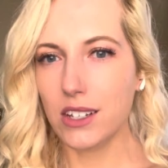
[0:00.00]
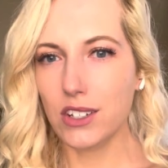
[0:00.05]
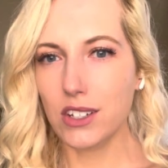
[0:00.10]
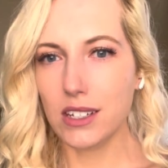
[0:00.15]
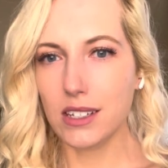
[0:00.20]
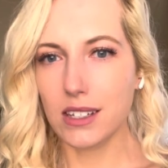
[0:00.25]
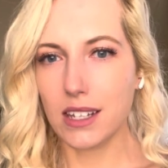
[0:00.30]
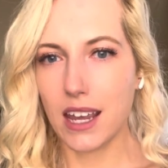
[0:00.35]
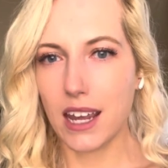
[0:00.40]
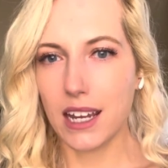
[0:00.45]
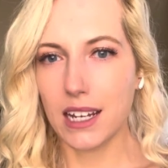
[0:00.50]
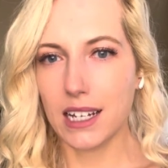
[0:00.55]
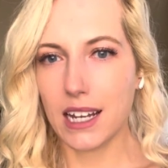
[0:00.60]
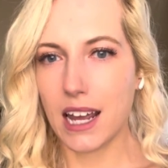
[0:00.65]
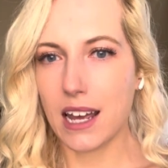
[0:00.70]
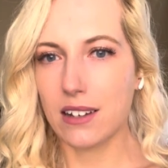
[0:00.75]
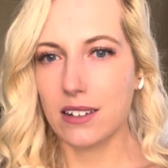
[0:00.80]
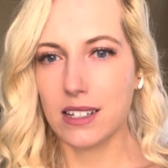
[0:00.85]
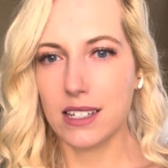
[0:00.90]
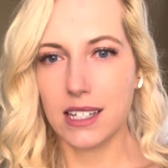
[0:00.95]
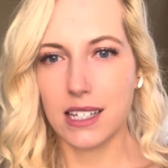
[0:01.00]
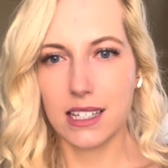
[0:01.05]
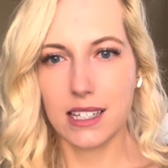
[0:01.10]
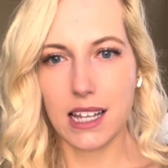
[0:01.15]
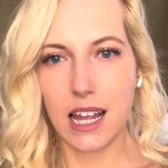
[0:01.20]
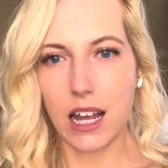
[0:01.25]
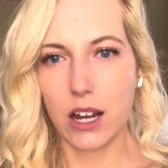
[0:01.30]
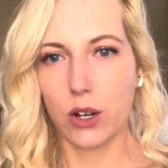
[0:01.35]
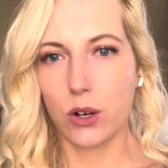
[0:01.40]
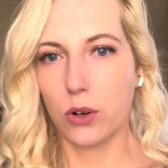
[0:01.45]
she's laying down and
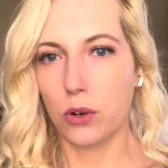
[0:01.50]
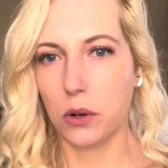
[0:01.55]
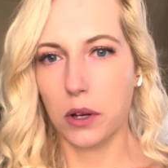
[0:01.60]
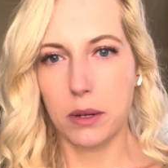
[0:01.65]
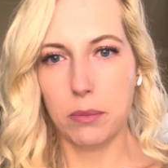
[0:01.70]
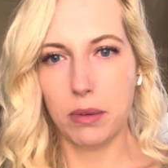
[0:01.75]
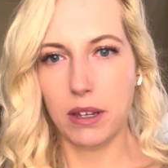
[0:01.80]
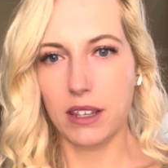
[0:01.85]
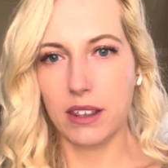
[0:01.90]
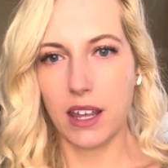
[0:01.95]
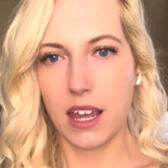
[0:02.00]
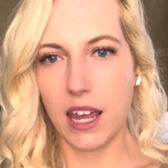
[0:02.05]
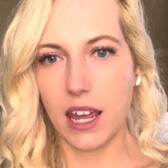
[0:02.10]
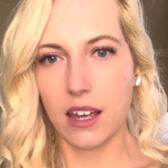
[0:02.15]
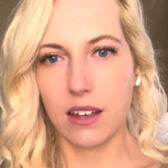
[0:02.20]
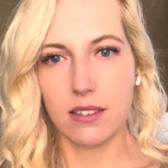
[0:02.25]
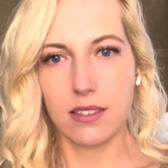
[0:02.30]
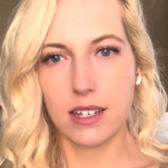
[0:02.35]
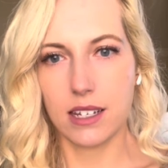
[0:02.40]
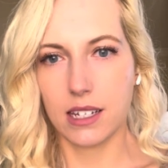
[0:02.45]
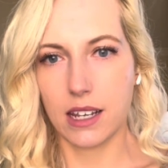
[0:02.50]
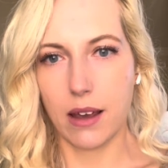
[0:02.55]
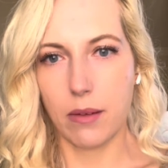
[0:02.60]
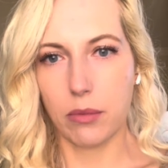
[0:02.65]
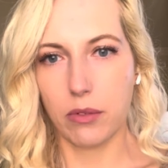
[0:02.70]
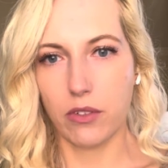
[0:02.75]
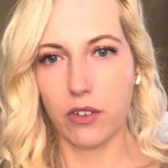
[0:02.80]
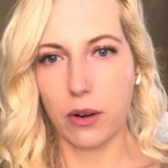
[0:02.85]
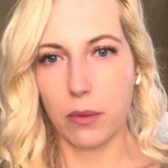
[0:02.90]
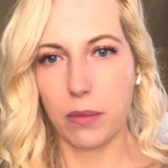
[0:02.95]
sees that creepy thing on the
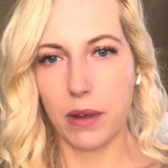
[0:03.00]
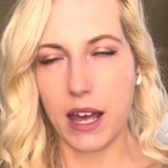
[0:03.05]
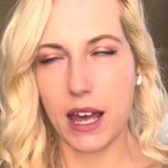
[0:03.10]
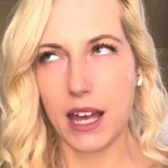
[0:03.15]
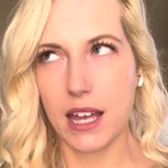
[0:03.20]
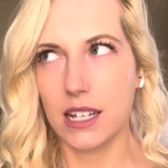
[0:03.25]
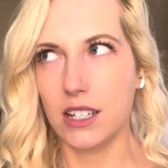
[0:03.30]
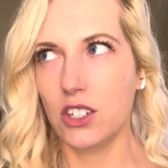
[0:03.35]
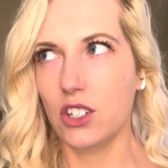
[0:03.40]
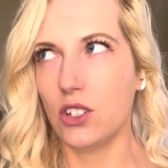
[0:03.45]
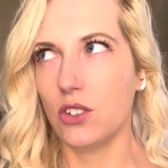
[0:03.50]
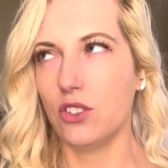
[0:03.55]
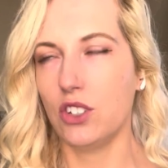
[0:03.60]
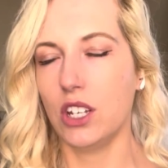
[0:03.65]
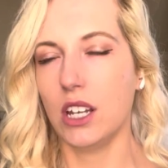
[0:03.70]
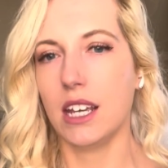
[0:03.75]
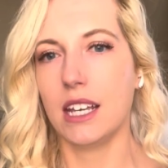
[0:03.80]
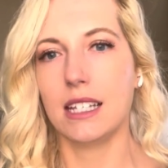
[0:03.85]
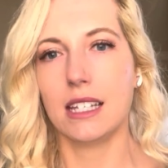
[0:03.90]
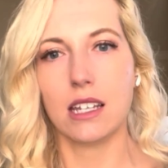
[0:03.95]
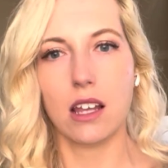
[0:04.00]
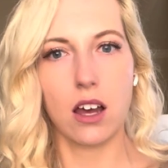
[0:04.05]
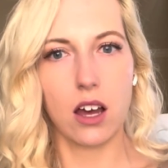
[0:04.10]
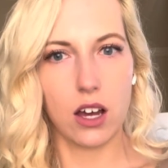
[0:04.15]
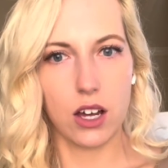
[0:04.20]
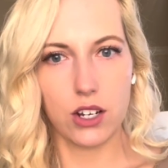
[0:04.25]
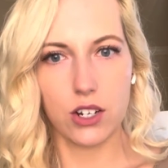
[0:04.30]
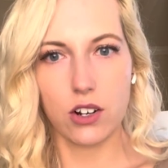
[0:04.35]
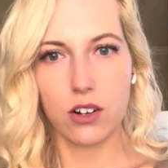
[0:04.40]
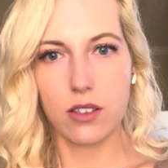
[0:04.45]
top of her bed. So she gets
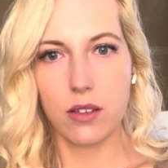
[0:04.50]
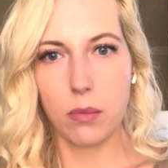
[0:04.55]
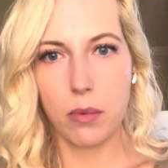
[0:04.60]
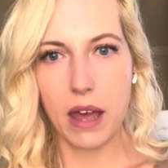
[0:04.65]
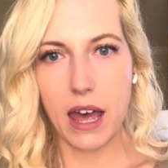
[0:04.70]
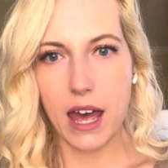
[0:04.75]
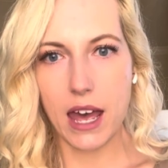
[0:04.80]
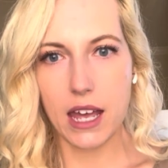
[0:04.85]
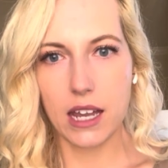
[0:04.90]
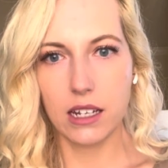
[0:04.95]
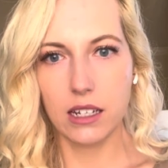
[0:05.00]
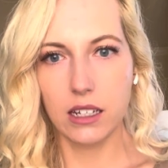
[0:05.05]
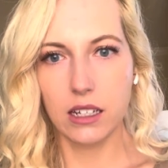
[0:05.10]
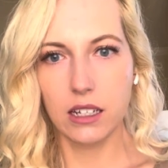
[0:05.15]
under the bed.